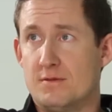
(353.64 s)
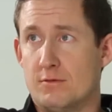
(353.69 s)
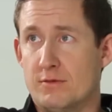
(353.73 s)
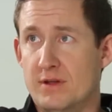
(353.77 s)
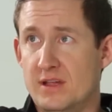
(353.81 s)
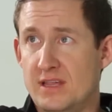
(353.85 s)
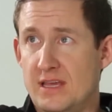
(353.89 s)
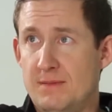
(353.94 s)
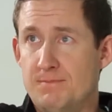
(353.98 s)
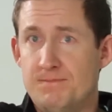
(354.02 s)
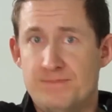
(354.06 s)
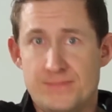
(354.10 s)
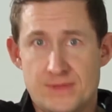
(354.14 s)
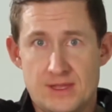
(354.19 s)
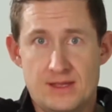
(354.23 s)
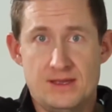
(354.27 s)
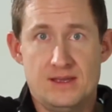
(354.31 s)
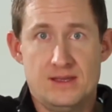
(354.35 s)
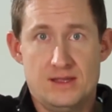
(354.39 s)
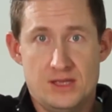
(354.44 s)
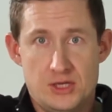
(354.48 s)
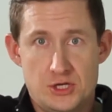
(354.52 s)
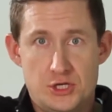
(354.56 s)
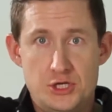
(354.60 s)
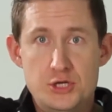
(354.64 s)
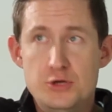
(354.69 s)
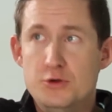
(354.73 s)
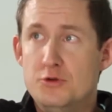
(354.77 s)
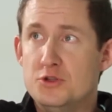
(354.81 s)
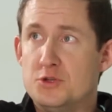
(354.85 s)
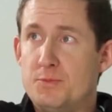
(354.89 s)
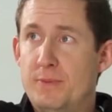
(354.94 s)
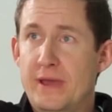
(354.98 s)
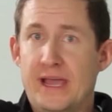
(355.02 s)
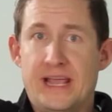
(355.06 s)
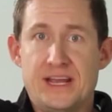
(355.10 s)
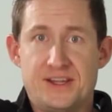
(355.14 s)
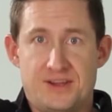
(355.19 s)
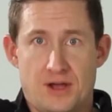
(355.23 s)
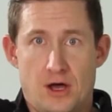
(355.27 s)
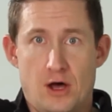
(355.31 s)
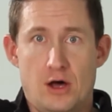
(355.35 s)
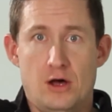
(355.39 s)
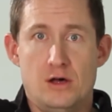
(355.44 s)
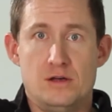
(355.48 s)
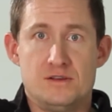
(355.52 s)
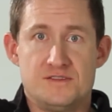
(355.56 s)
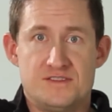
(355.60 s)
the really huge, big and
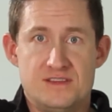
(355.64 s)
tall